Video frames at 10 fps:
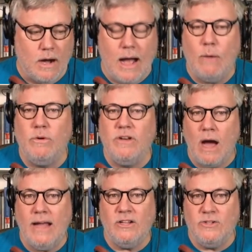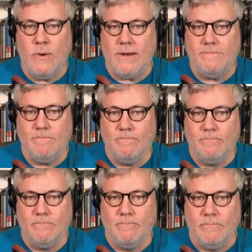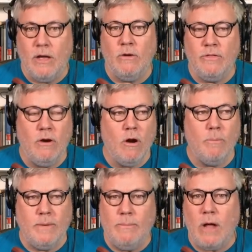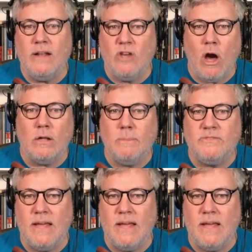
I would I could do it. There there are people I'd call up